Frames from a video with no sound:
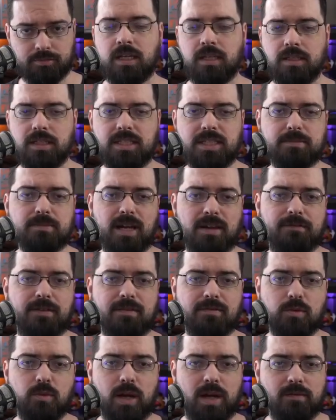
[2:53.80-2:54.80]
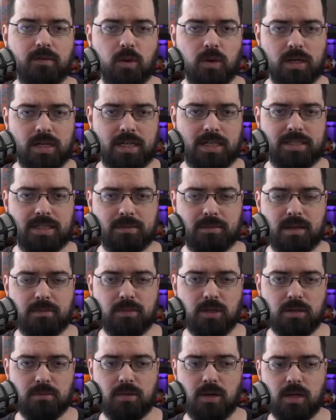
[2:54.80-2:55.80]
This is my favorite way of organizing my
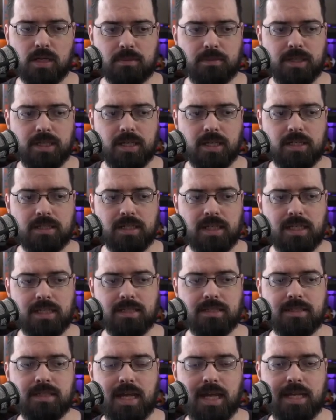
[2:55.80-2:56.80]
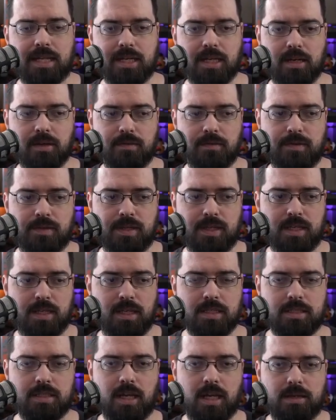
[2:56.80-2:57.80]
bookmarks, because inside of the
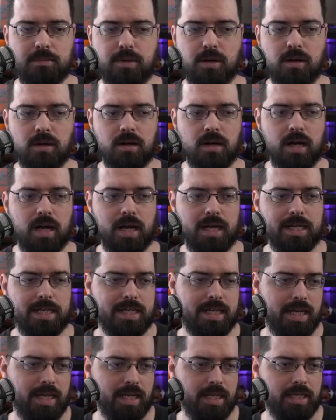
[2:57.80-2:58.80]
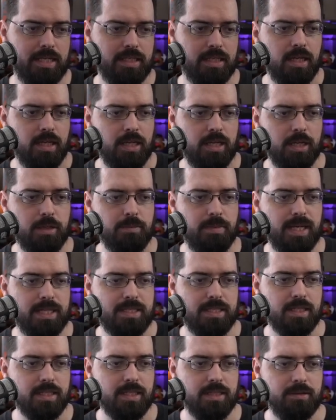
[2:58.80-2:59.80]
sidebar, I can,
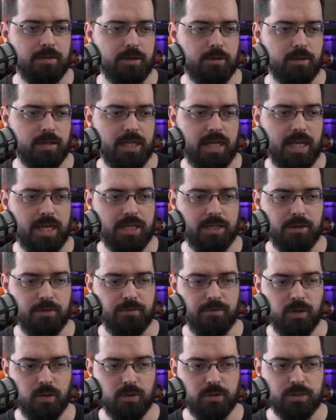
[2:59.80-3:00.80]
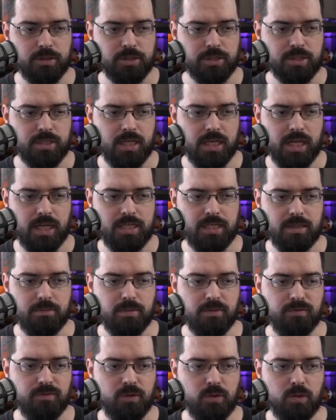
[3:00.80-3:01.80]
basically create a new folder just like I did
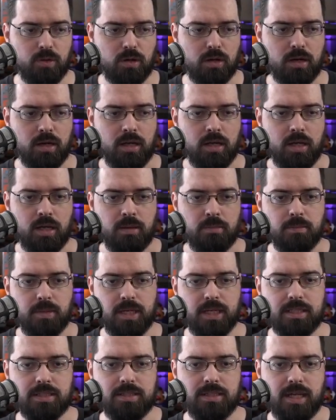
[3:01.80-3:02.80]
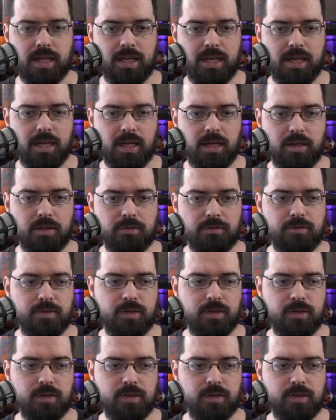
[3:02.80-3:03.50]
before. But instead of